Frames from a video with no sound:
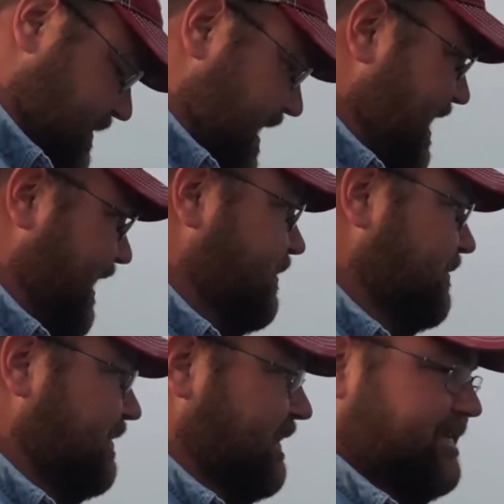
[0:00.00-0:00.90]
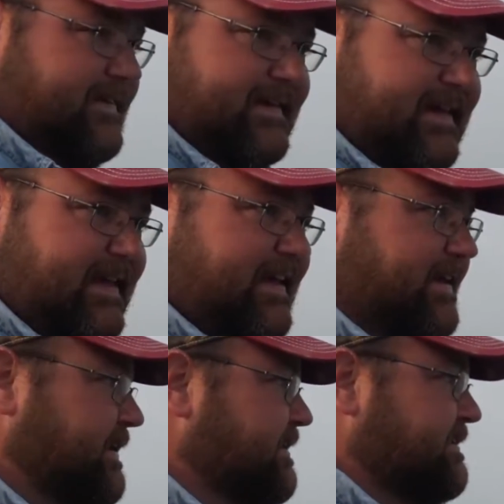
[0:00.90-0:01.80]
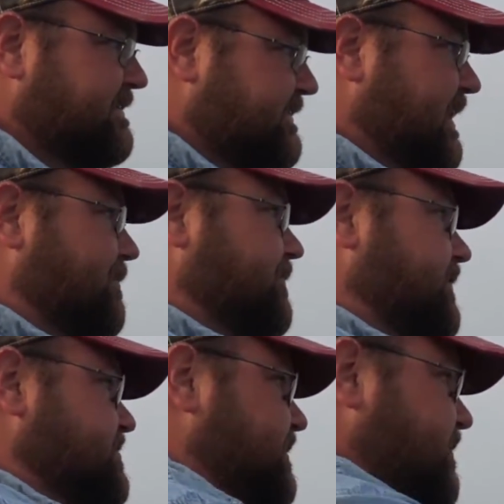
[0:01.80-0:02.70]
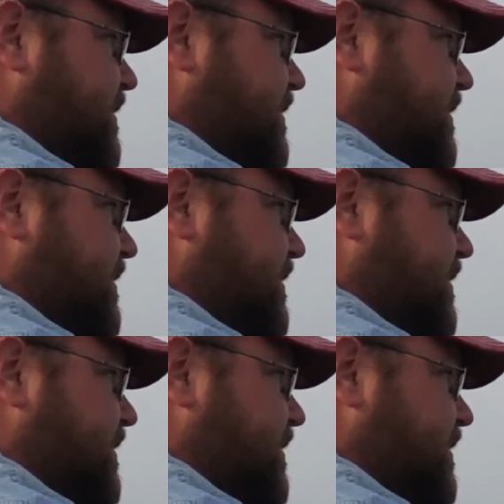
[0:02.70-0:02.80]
That is the key to salmon fishing.